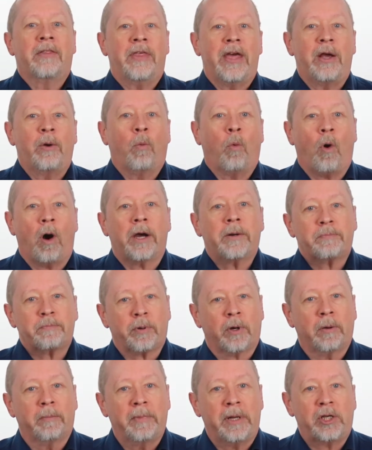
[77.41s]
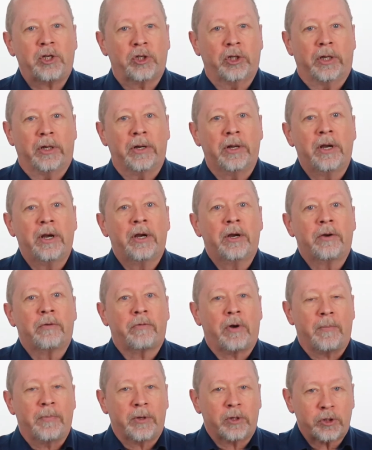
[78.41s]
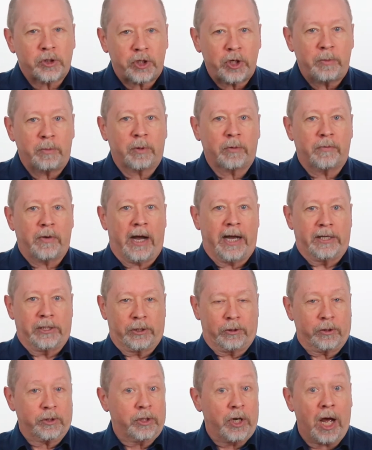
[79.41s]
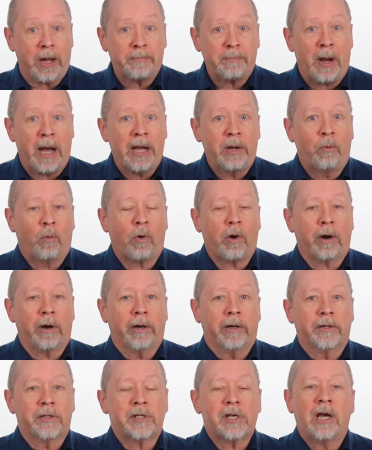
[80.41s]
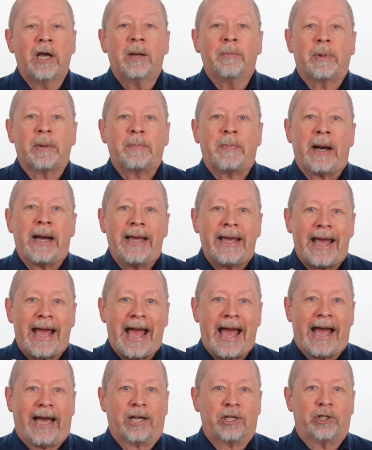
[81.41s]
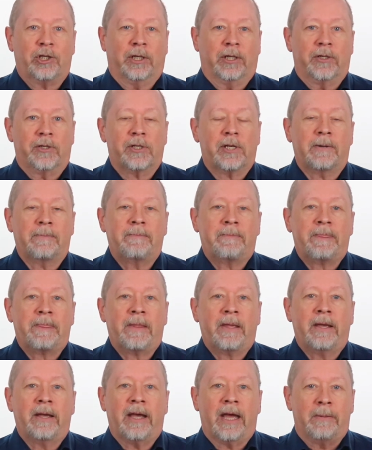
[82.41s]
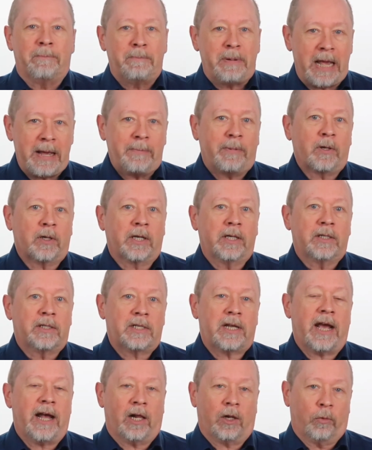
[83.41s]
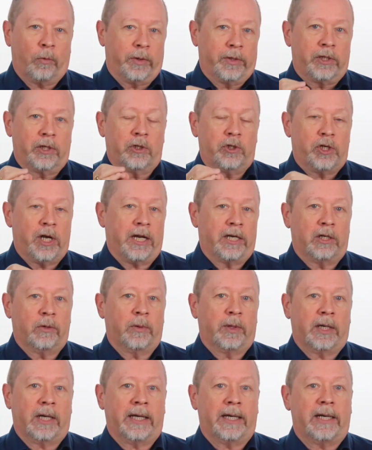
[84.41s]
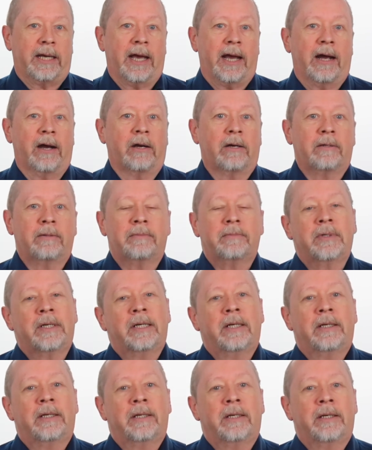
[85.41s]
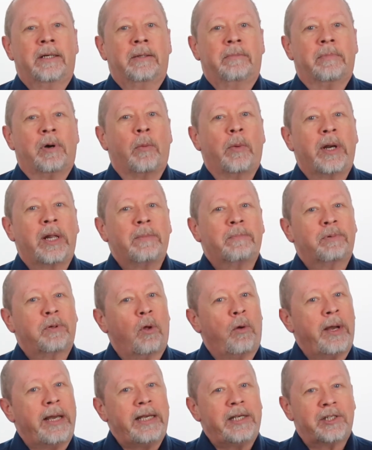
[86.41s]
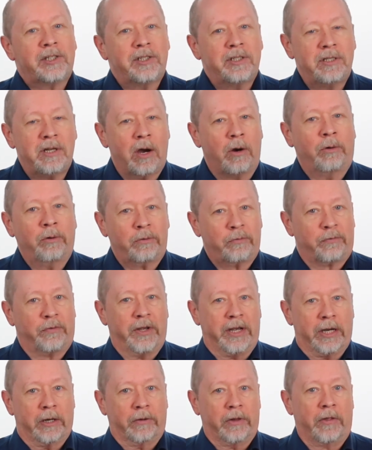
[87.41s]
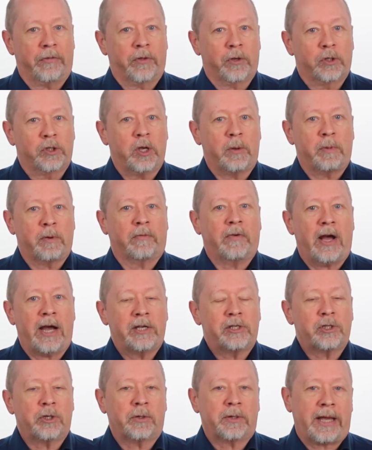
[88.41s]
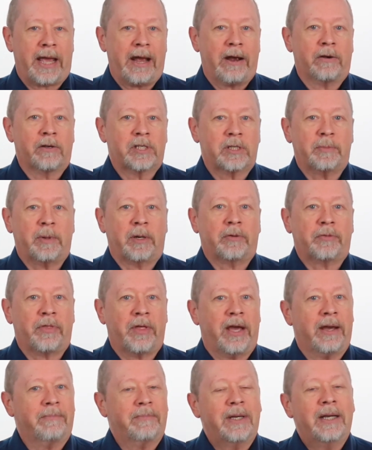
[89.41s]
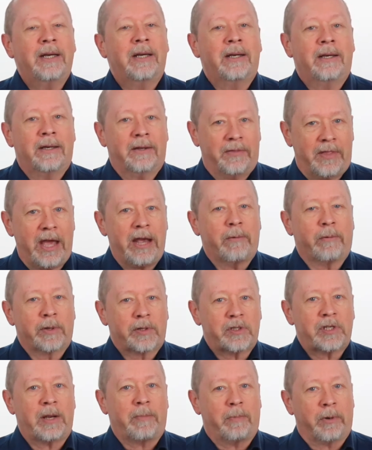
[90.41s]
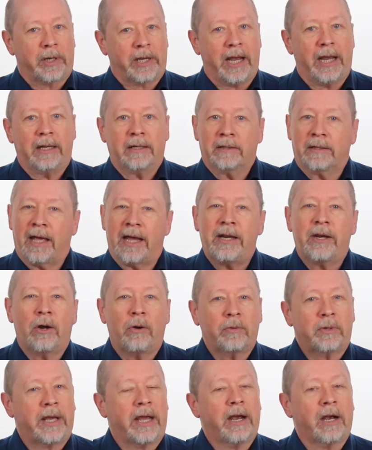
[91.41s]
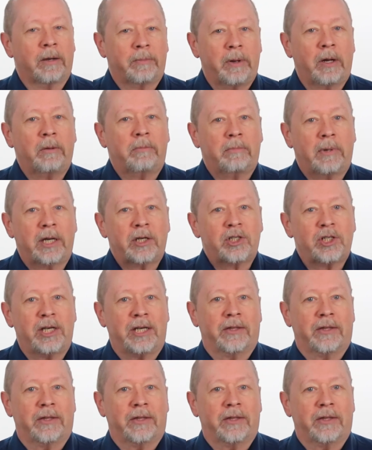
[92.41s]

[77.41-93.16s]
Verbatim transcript: They want permission from their supervisors, not by words, but by actions. And people can tell when you genuinely care. But when employees don't feel that their supervisor cares about them, they reciprocate and they don't care about much